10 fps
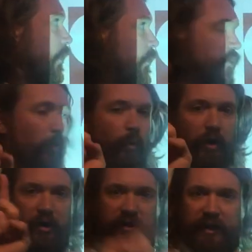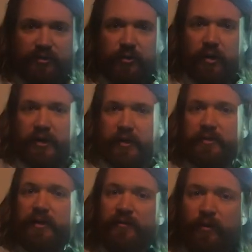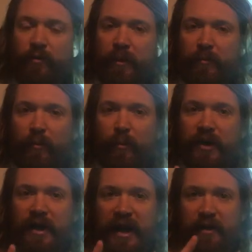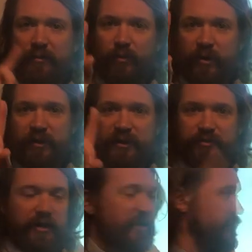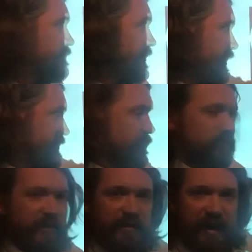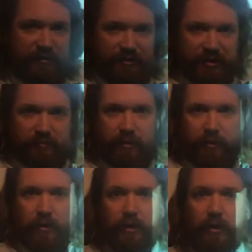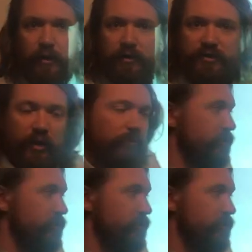with one electron in it. If you remember what an atom with one electron is, this is hydrogen. So